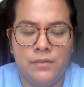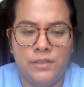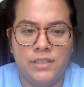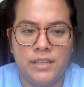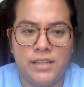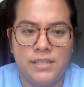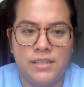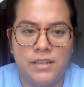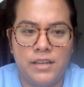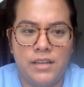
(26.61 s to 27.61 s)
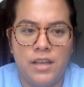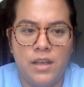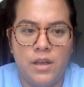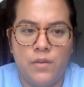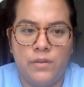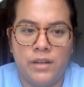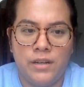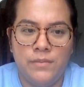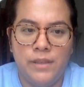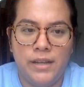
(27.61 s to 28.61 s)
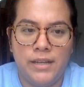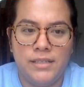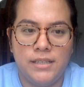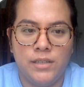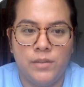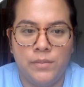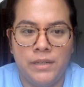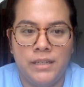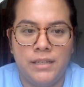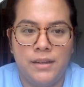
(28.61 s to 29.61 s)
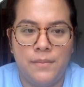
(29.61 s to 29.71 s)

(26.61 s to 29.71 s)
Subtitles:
first case study were noncompliance, elopement,